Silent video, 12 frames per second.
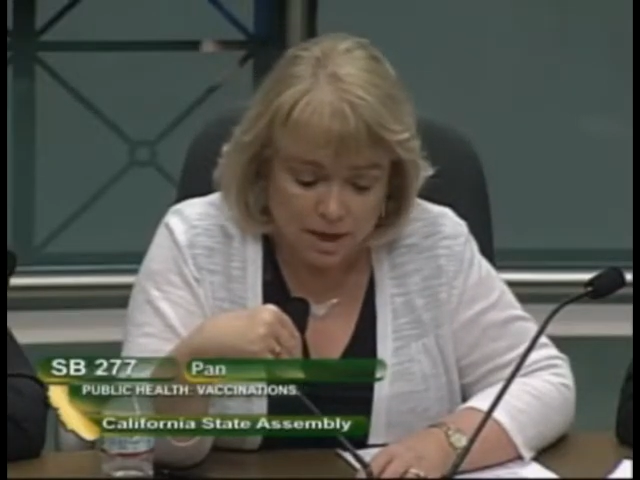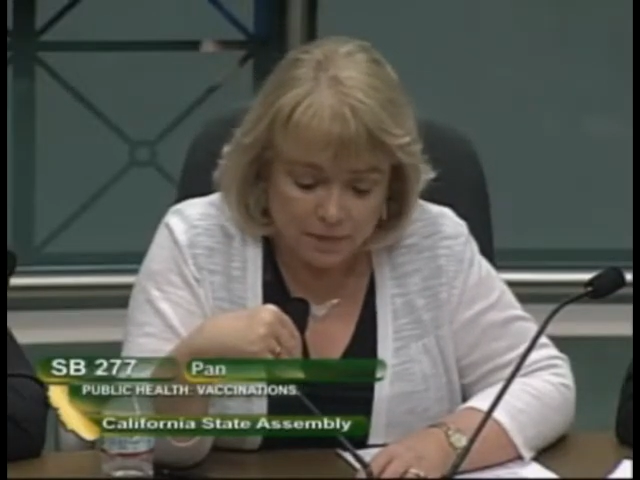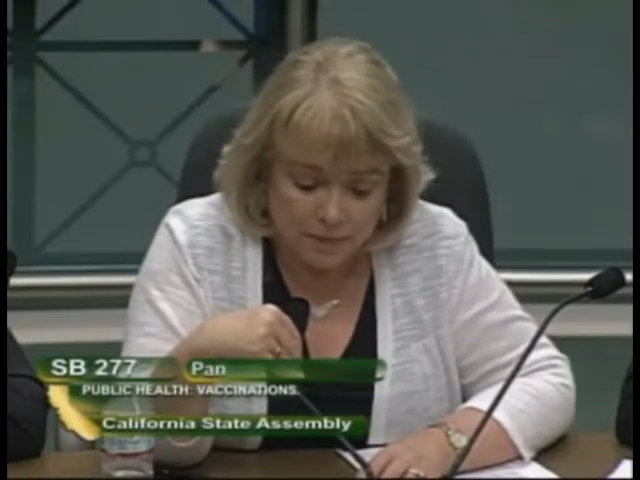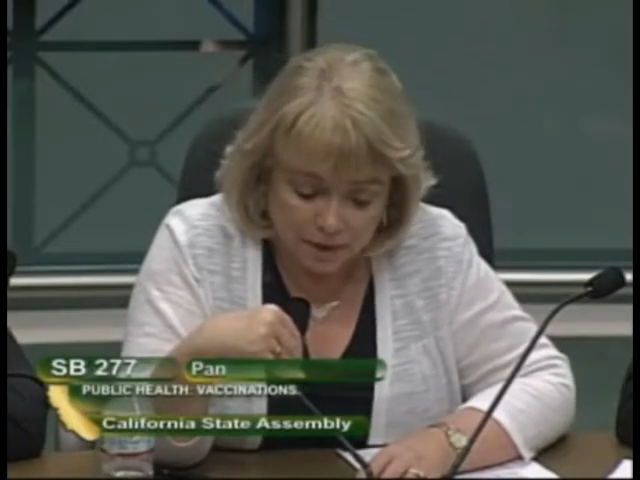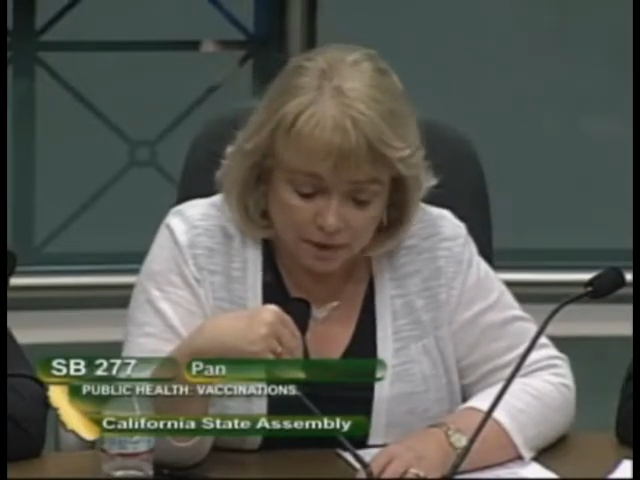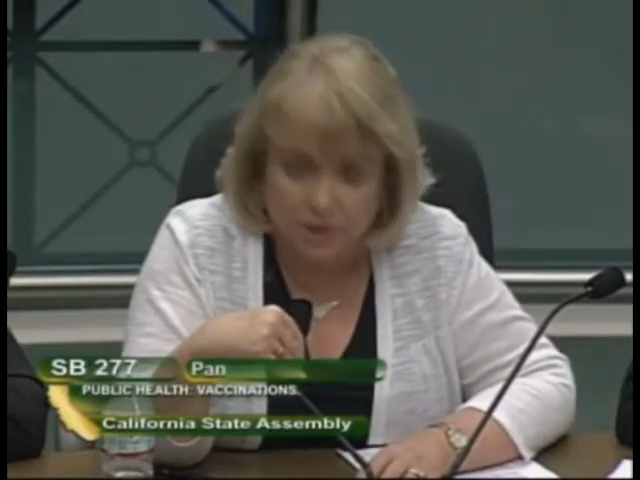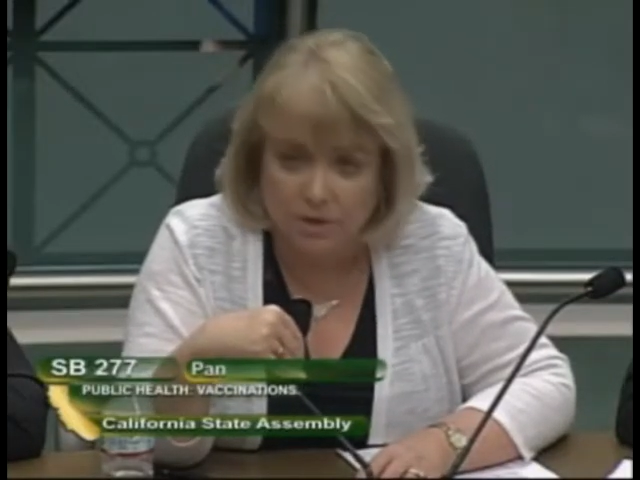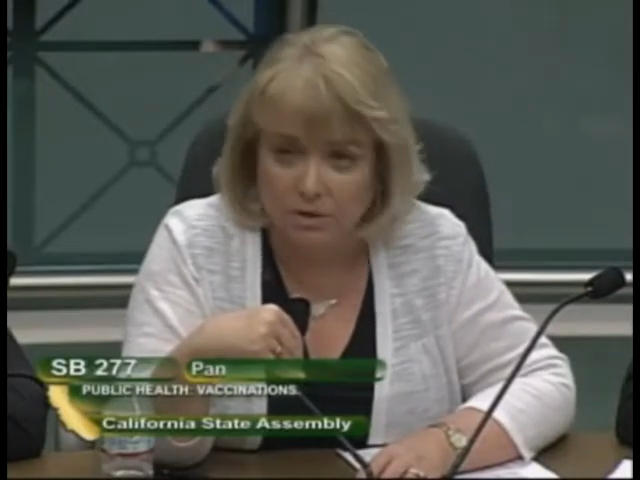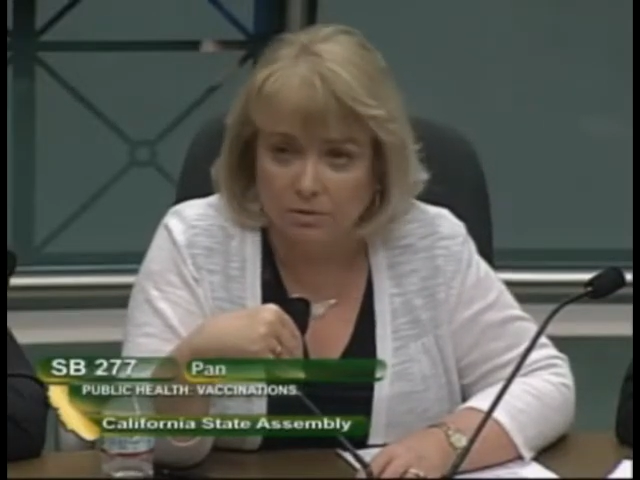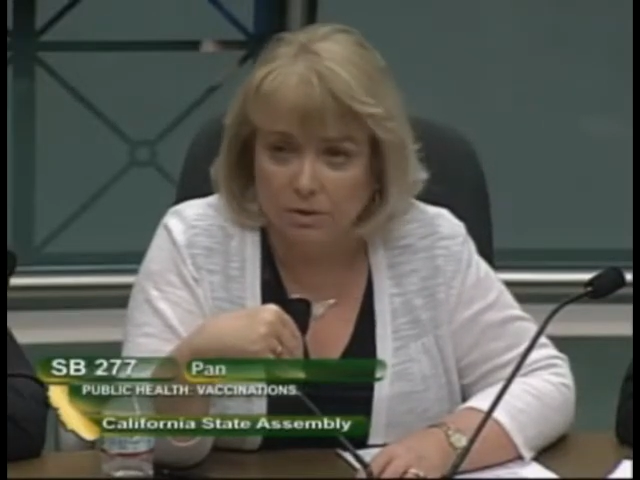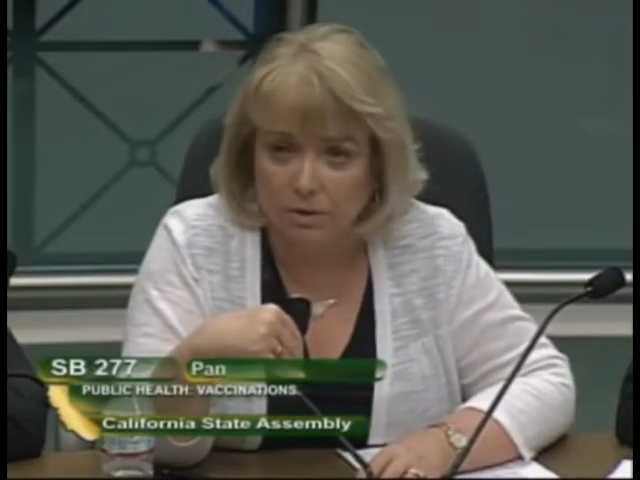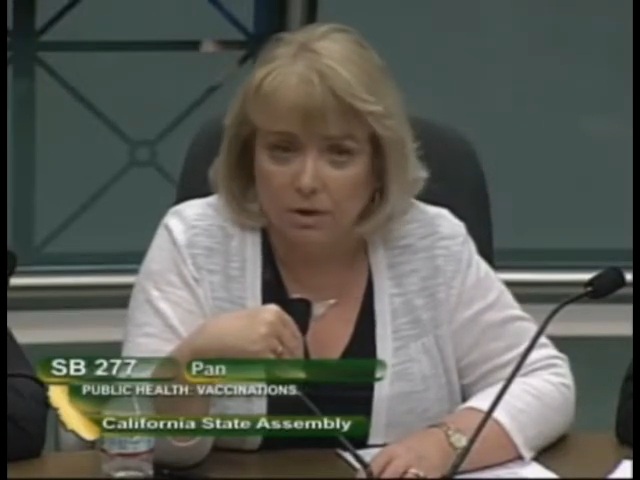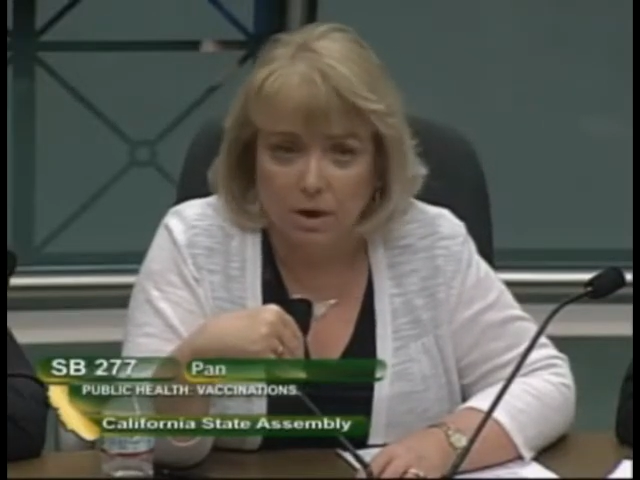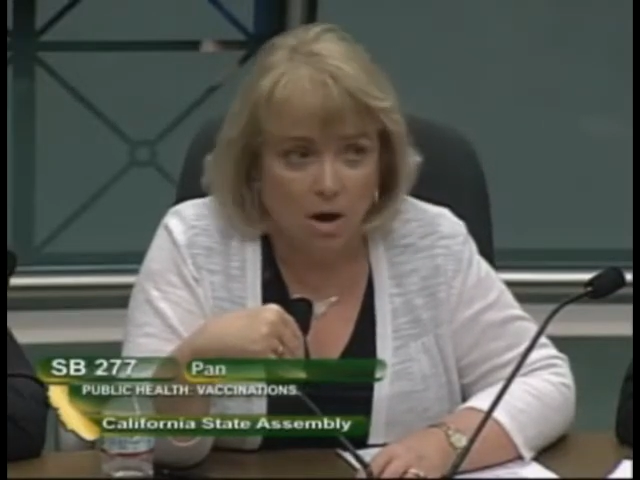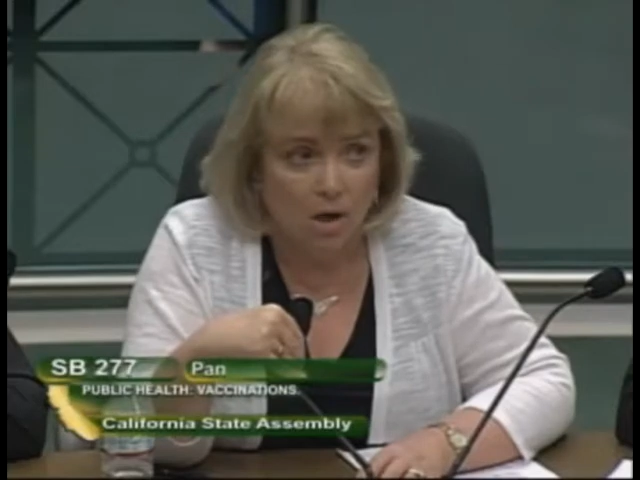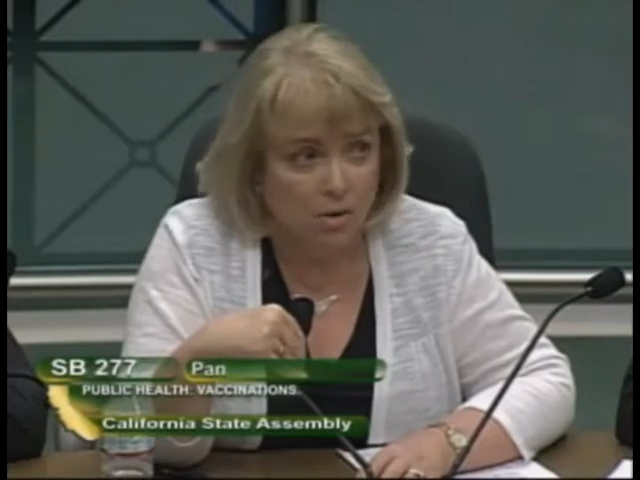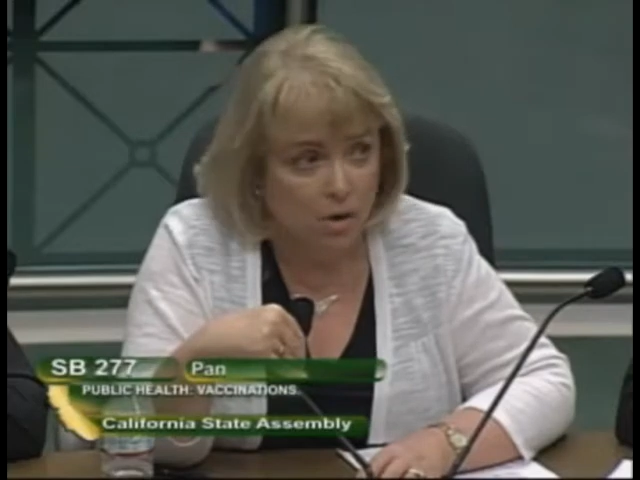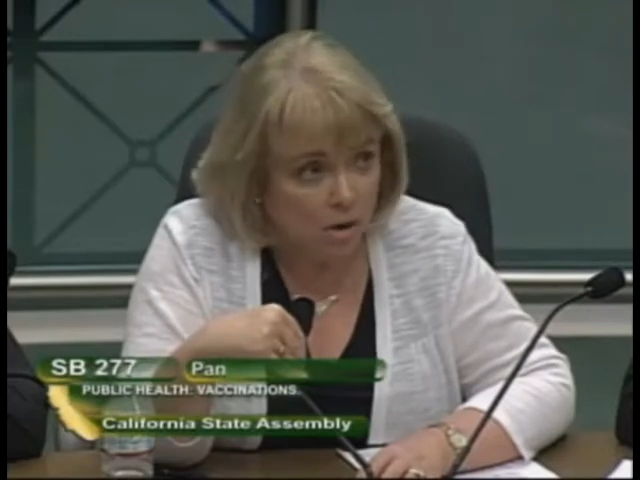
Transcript: their children are